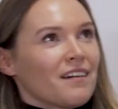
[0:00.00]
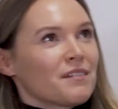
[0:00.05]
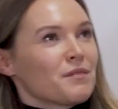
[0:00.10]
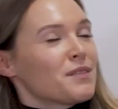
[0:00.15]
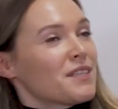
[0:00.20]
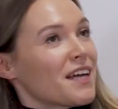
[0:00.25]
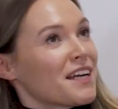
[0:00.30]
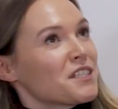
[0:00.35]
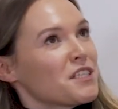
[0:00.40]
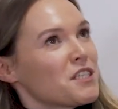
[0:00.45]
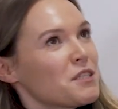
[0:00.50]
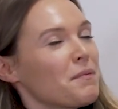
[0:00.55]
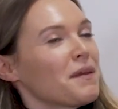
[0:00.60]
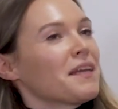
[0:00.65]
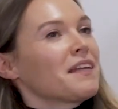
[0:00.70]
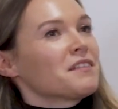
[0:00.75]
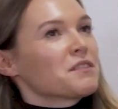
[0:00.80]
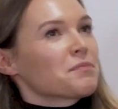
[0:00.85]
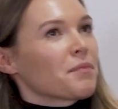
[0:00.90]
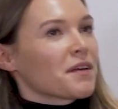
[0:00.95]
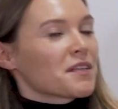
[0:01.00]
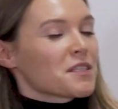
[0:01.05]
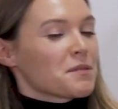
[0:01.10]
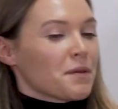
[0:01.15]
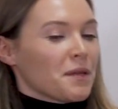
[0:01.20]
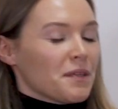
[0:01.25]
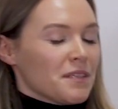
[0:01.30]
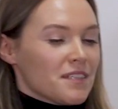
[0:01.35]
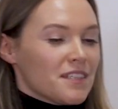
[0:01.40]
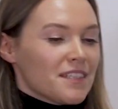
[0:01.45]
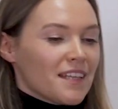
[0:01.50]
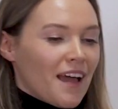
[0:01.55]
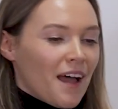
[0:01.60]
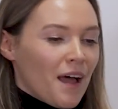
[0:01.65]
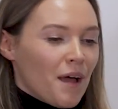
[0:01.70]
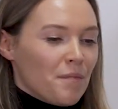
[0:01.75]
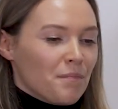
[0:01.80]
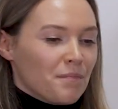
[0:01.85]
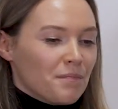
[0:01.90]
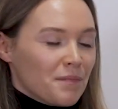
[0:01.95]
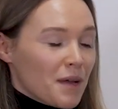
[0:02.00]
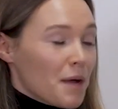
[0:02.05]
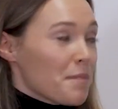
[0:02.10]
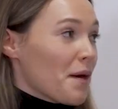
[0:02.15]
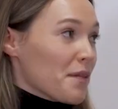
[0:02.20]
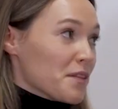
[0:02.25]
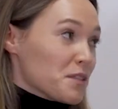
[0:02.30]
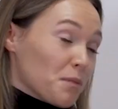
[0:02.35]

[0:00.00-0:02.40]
I was actually speaking to my husband about